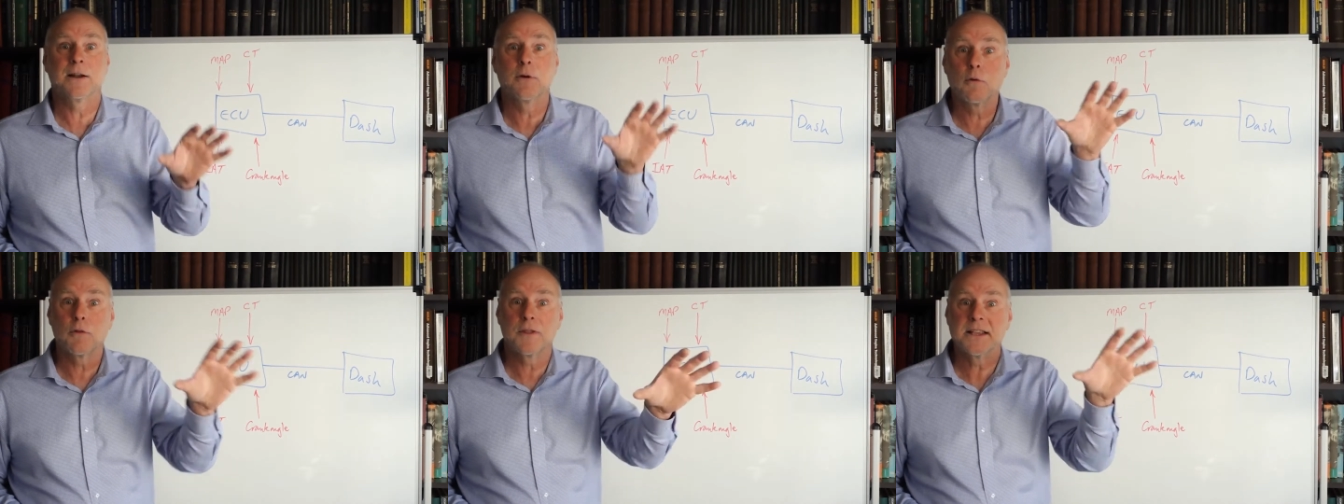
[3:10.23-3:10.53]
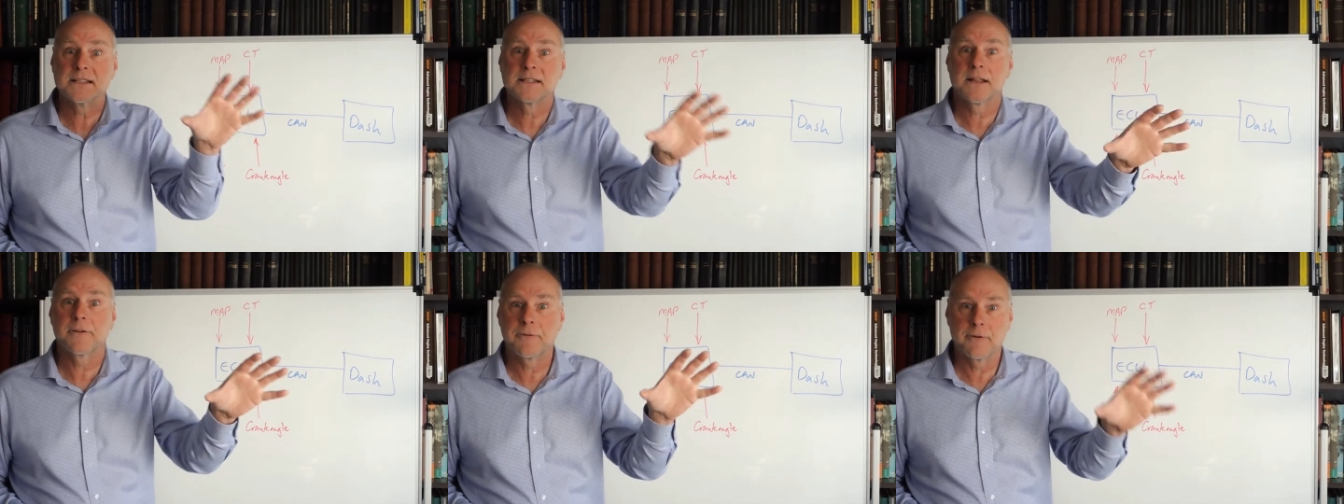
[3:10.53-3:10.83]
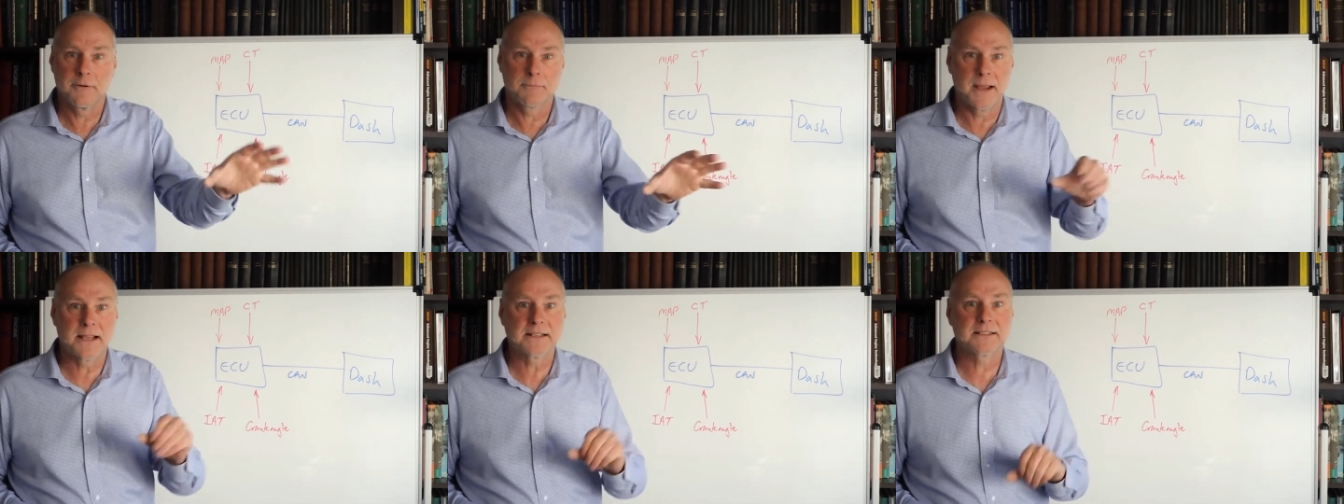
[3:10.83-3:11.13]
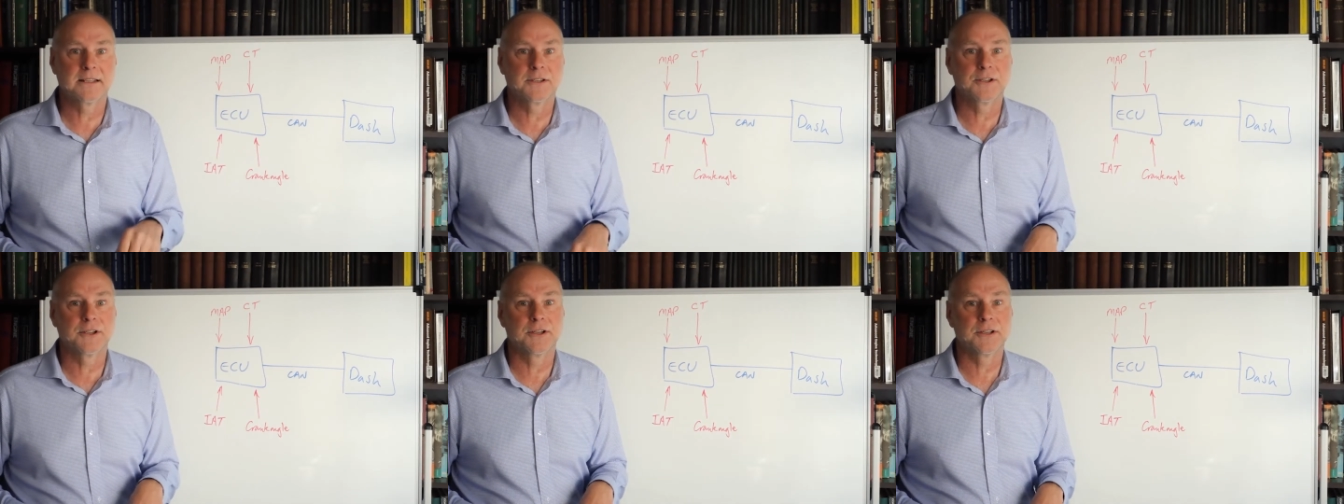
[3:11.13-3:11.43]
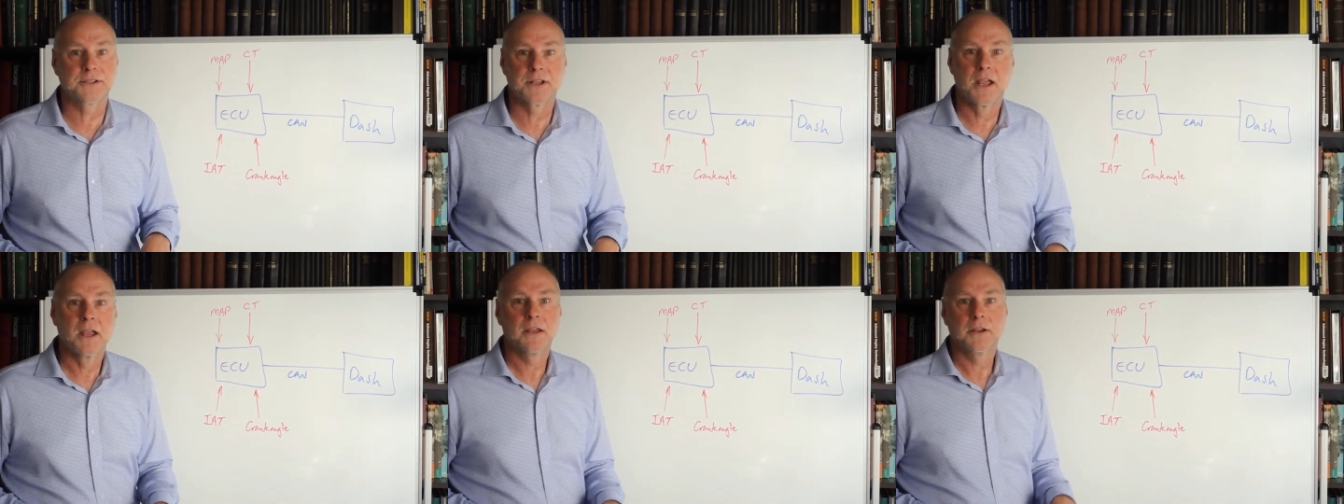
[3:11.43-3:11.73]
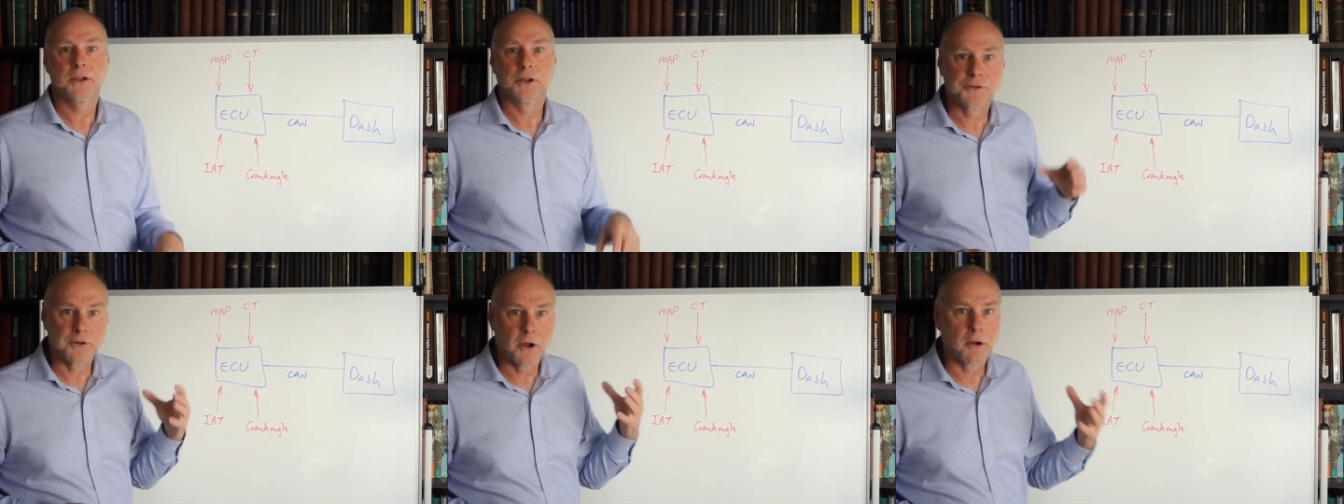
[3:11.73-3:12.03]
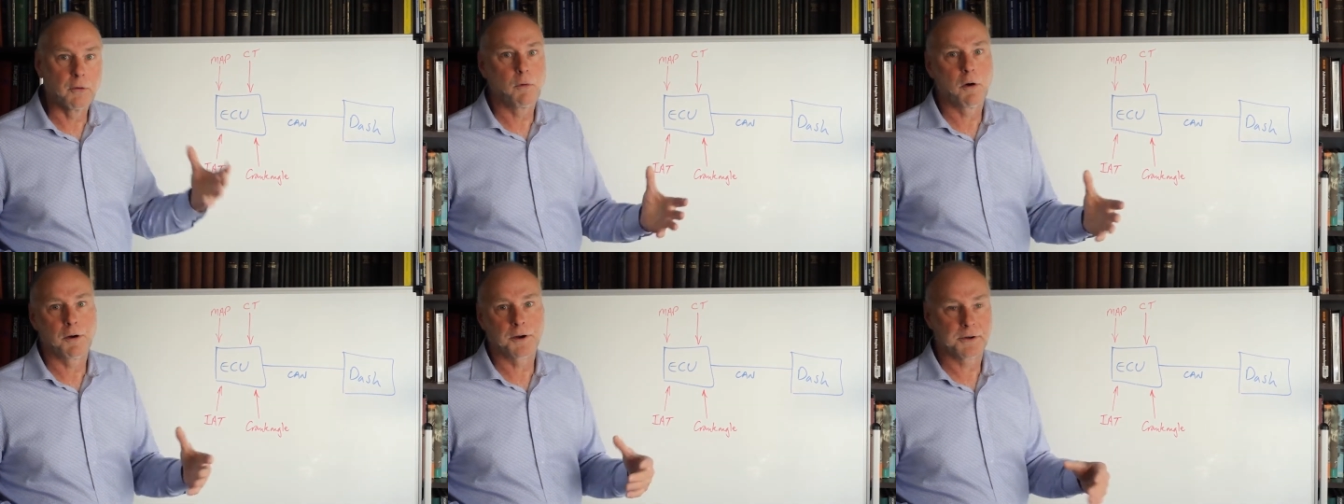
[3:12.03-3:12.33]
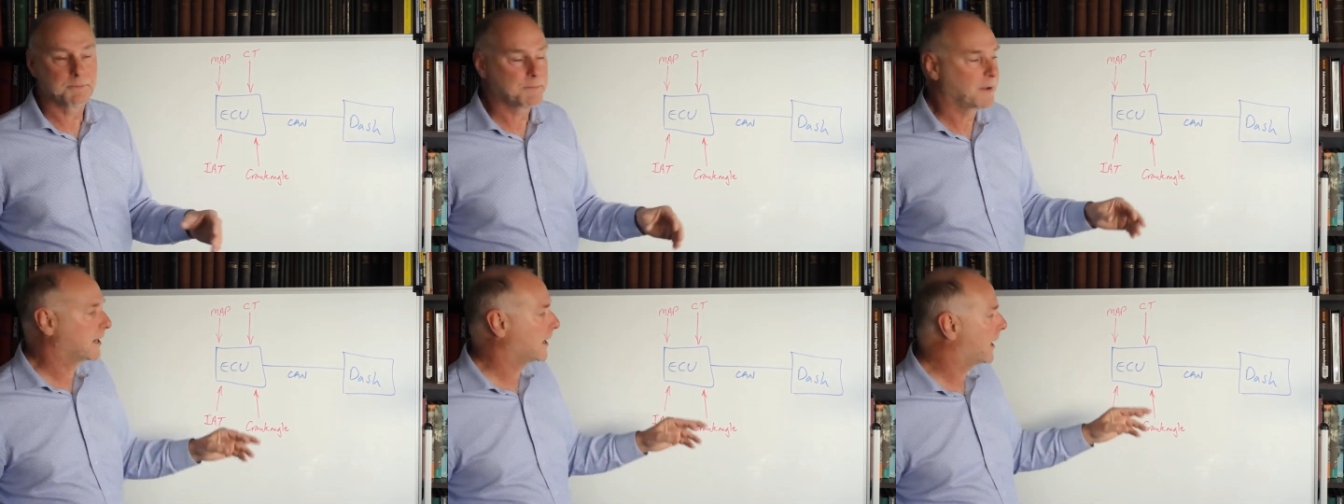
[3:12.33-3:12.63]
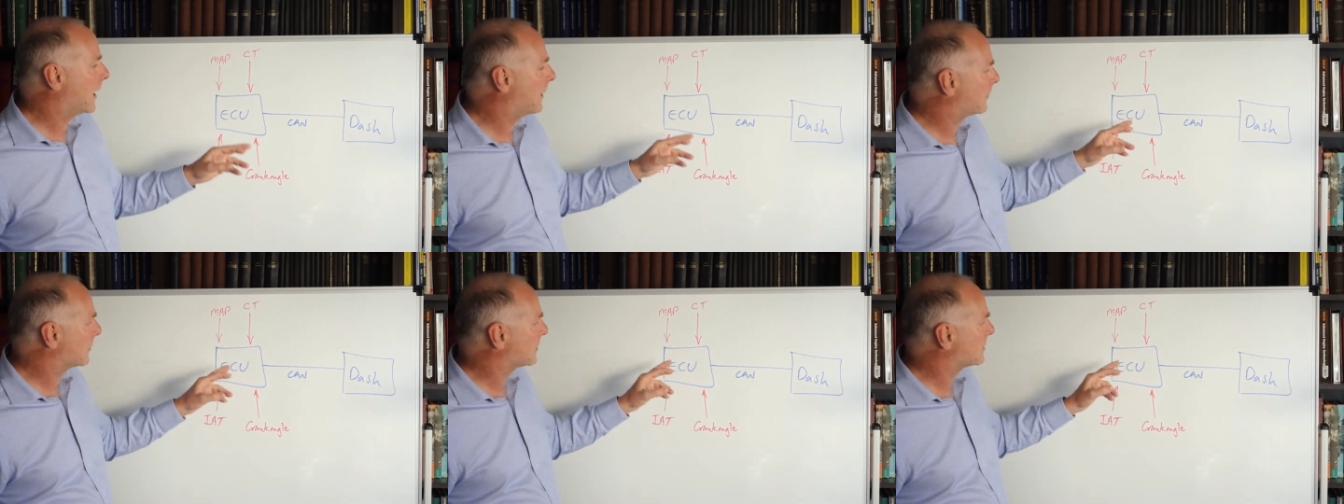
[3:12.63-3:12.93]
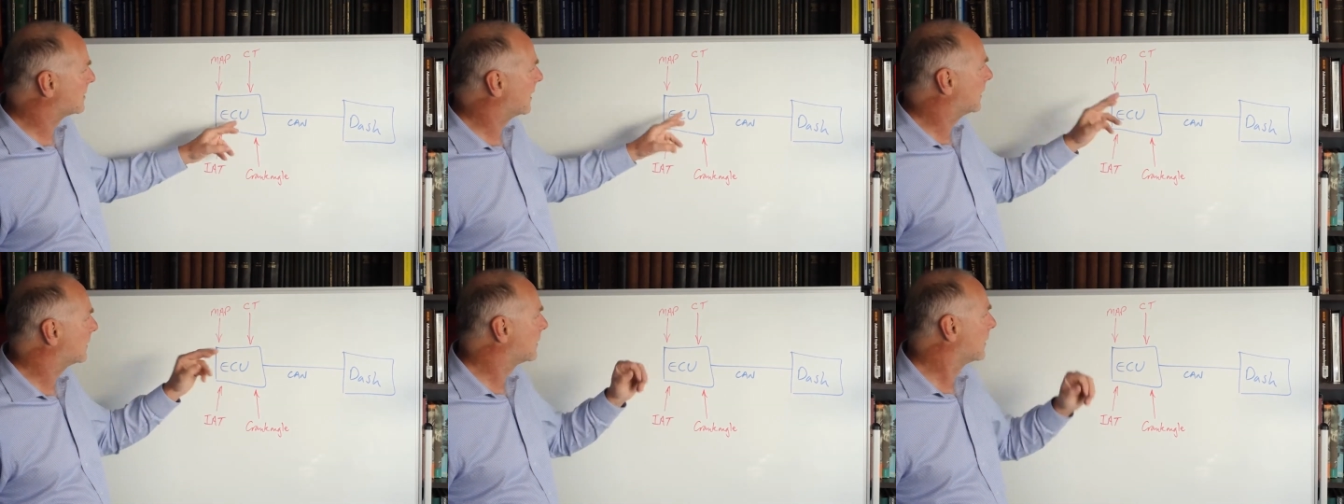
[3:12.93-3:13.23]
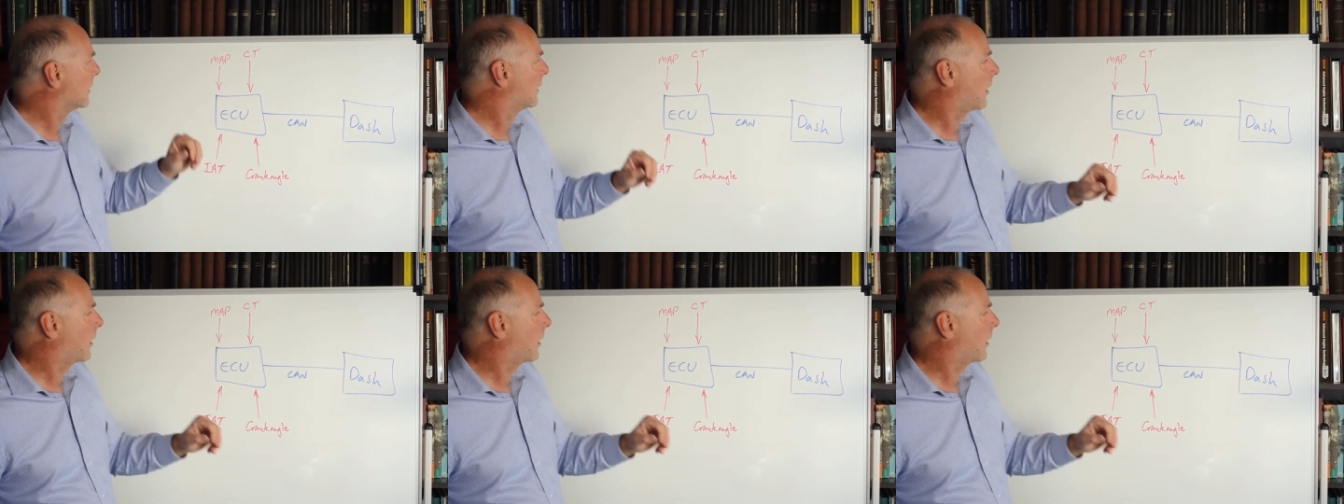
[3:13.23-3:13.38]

all these different messages. You don't want it being able to send